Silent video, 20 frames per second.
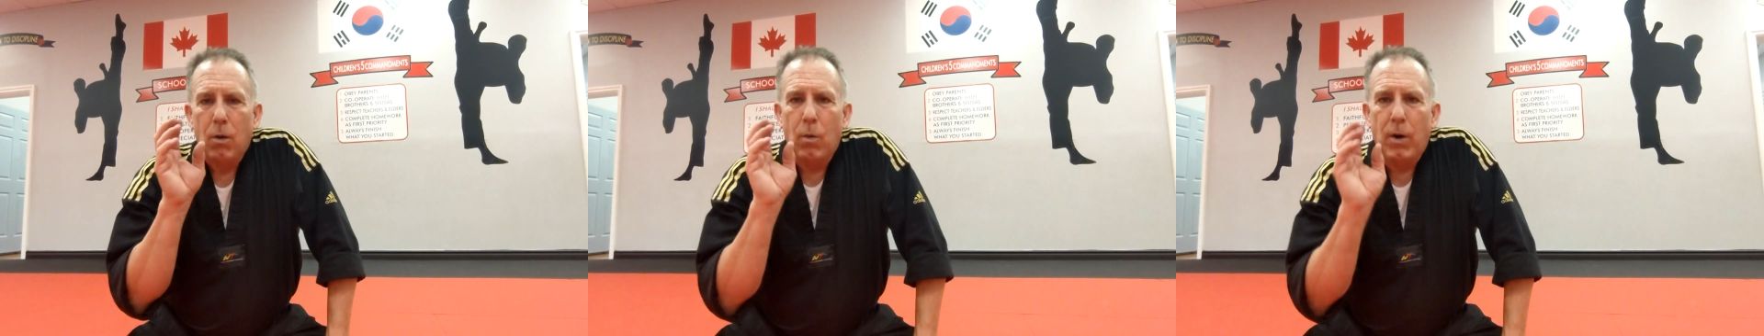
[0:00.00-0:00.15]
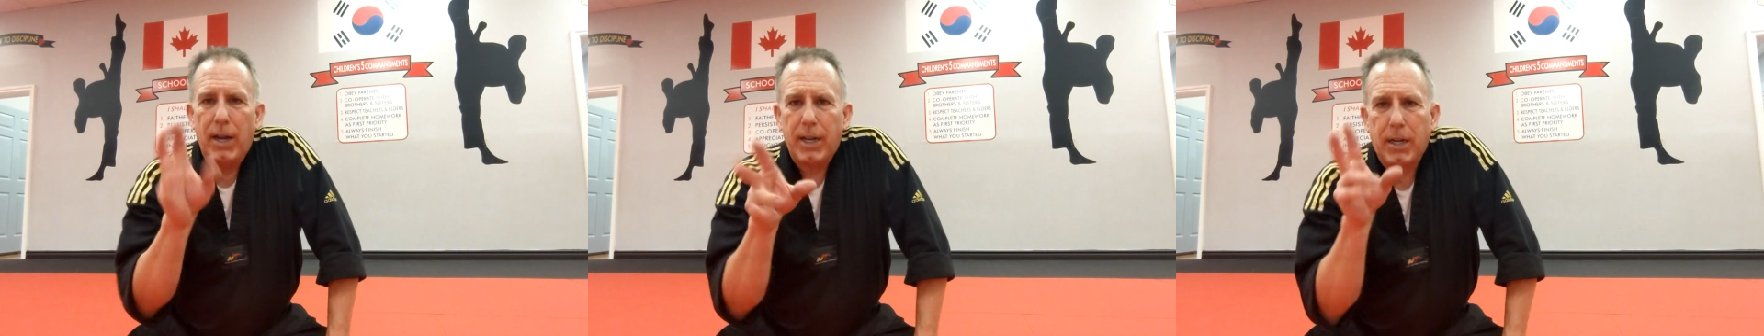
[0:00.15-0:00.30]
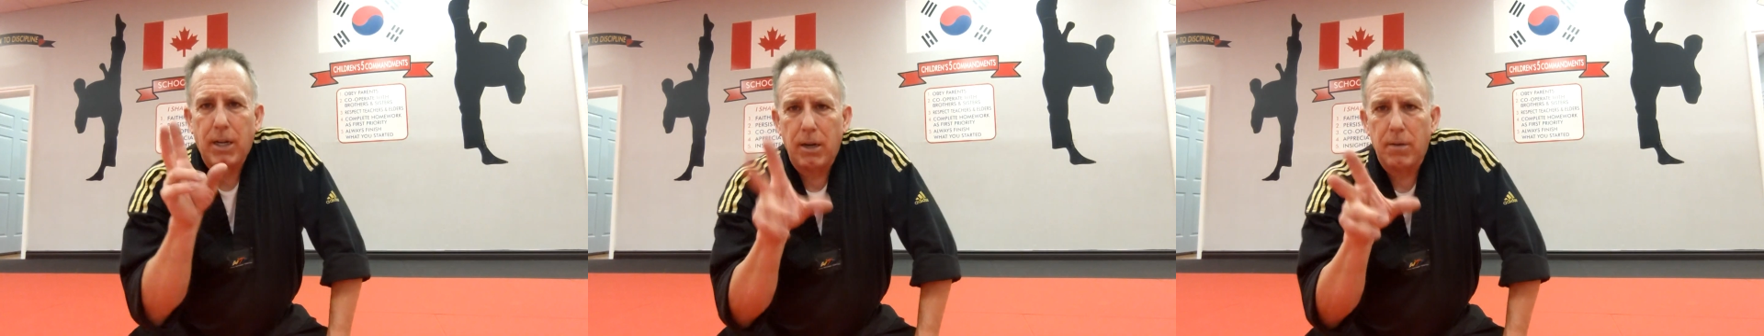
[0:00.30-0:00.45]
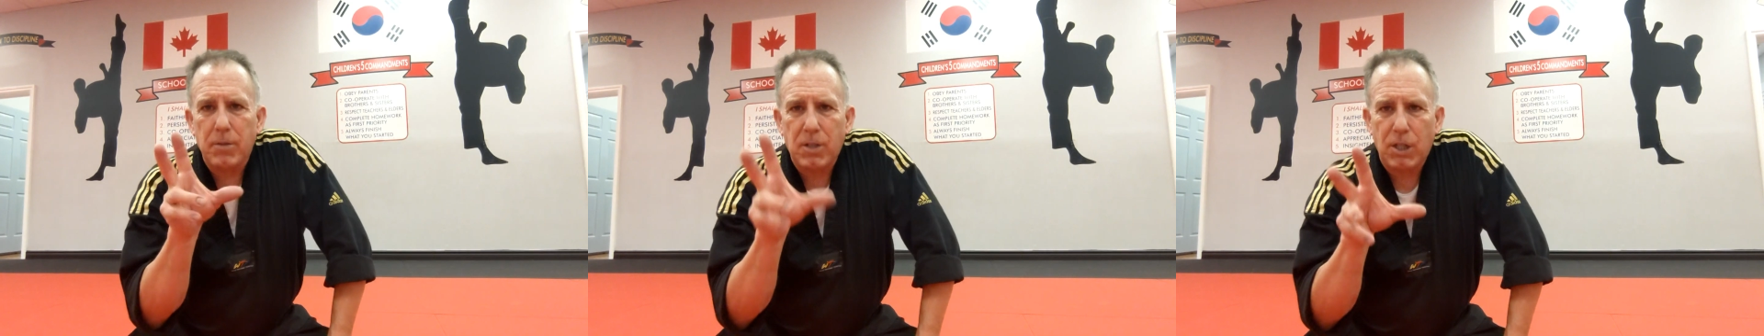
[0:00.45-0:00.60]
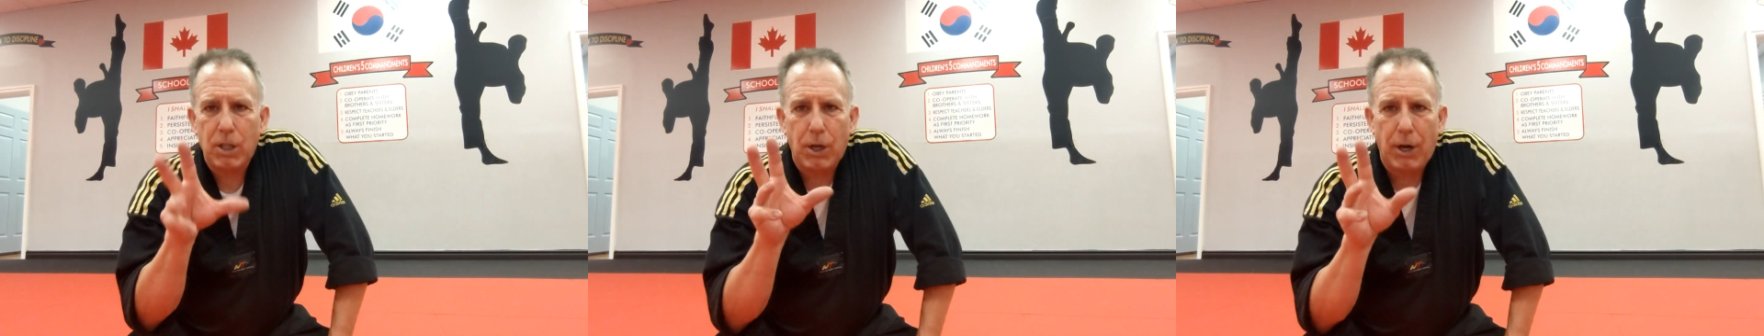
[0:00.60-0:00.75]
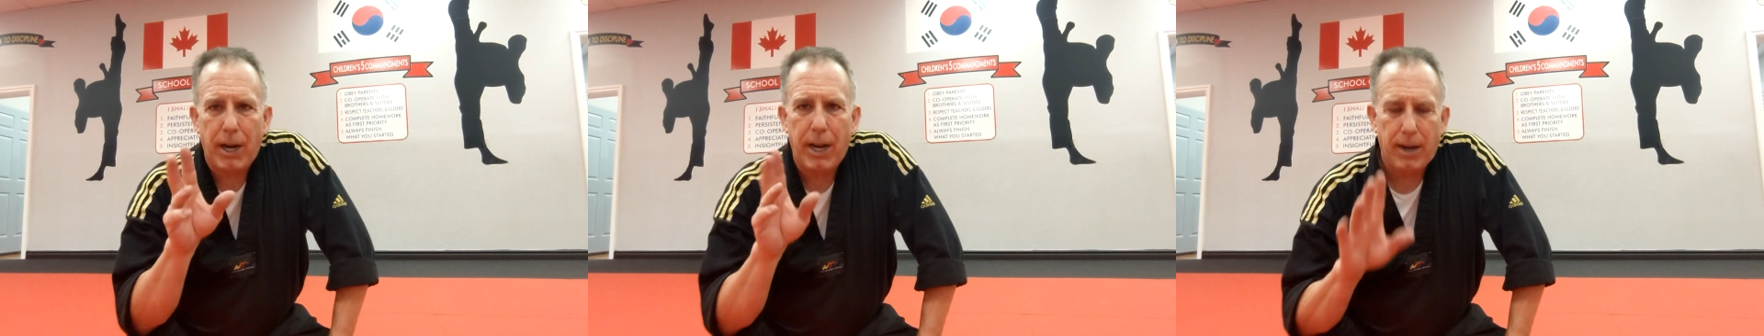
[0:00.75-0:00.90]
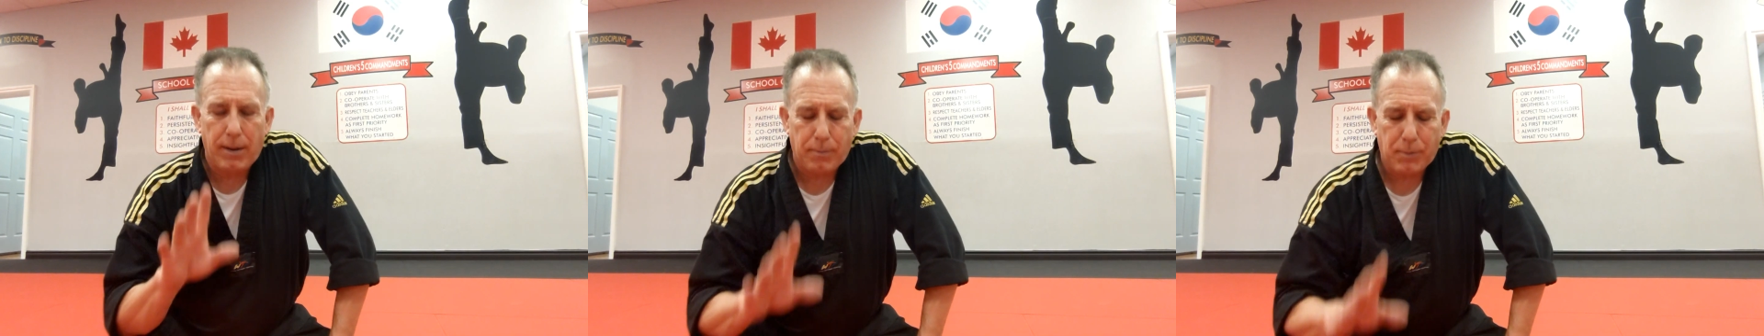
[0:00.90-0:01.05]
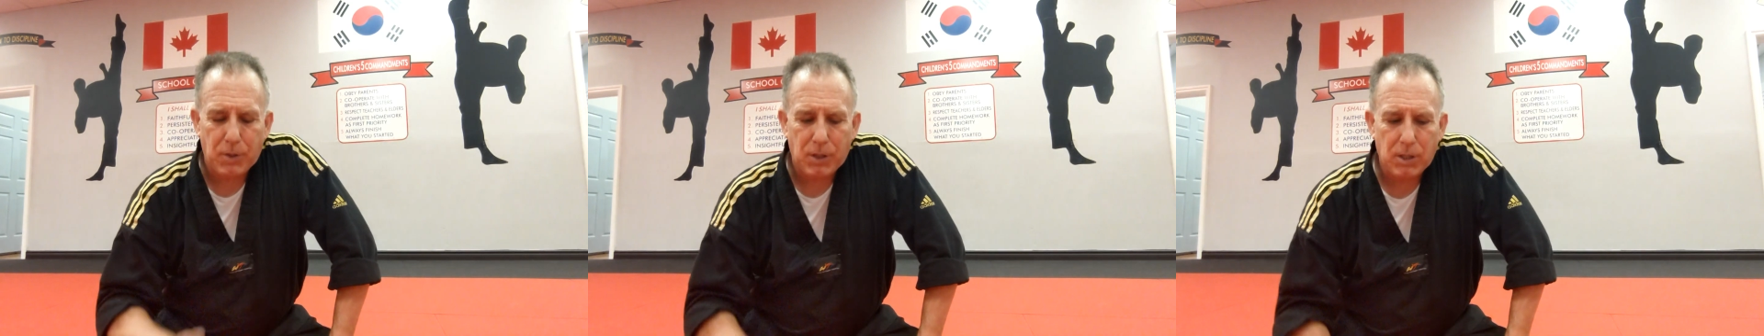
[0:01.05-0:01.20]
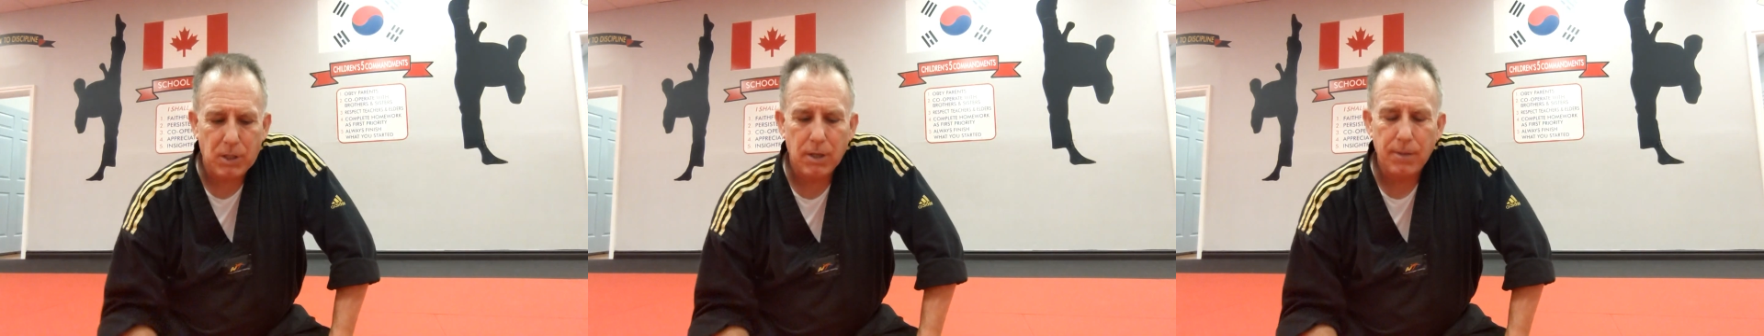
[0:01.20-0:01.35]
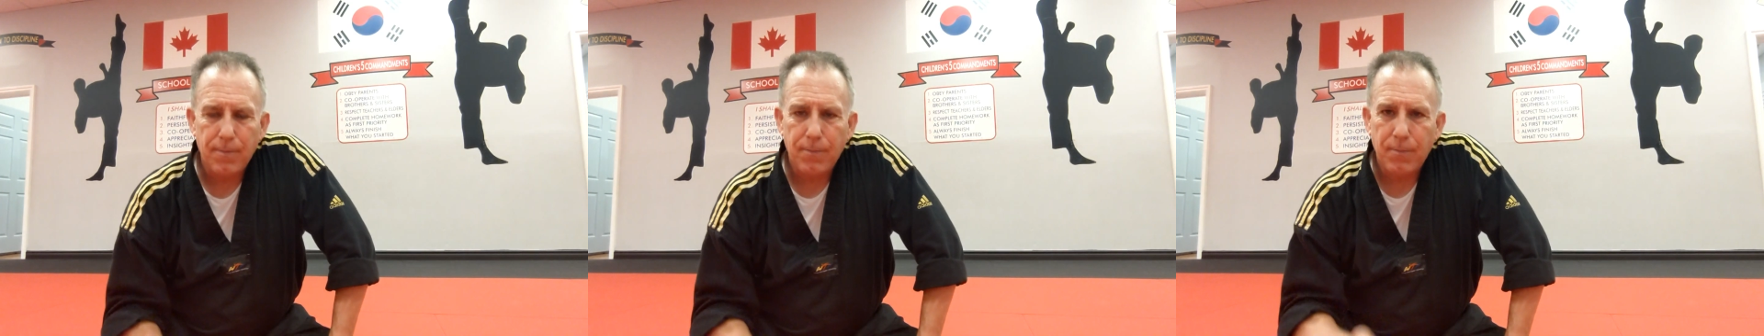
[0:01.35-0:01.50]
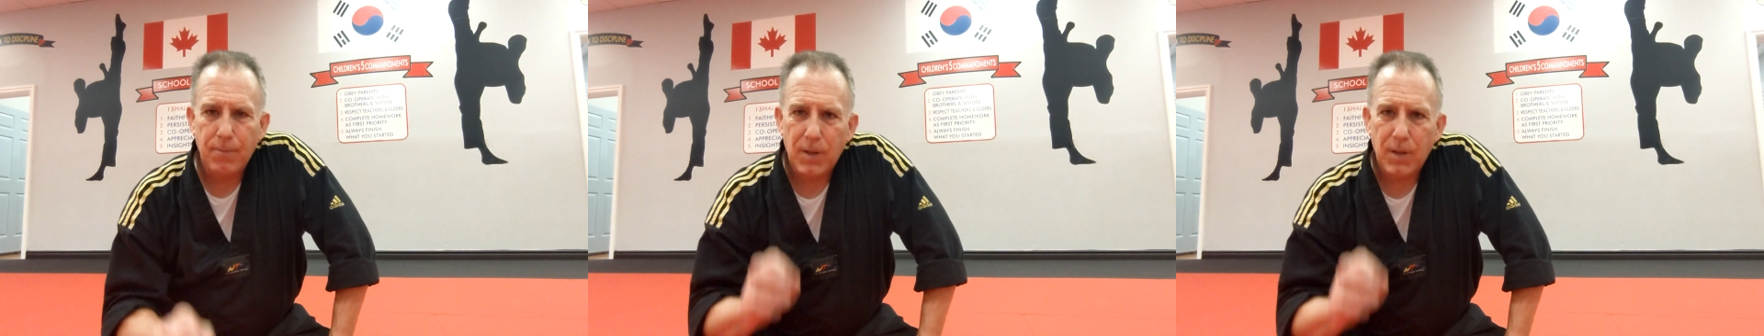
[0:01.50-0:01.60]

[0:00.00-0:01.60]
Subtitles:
When it comes to your hips